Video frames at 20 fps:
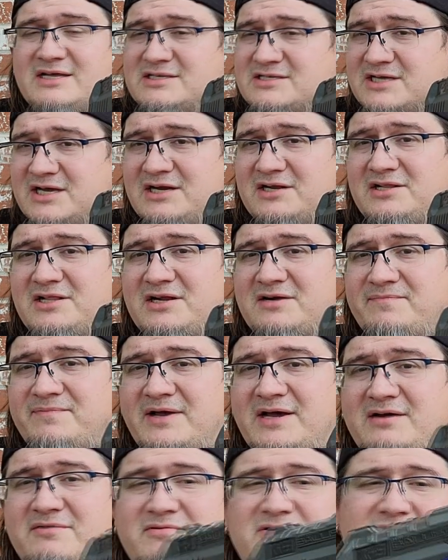it's got a lot of
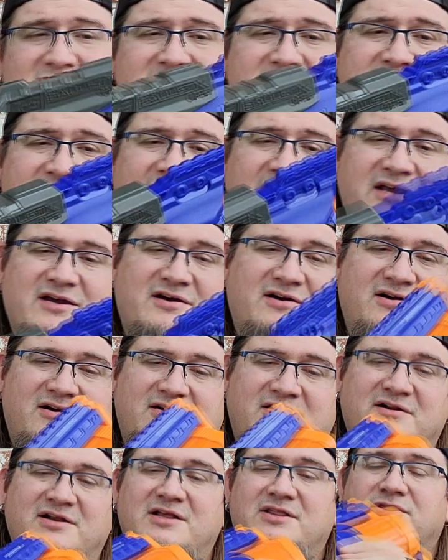power, good
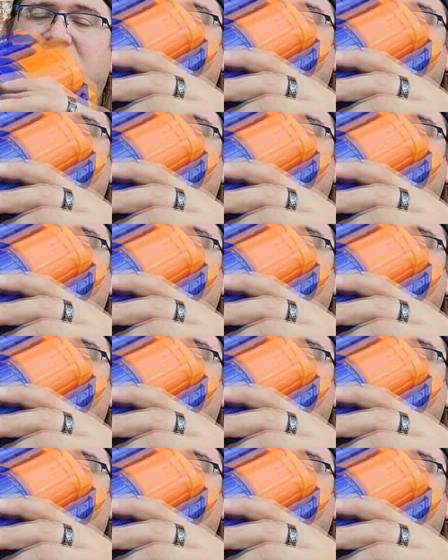AR.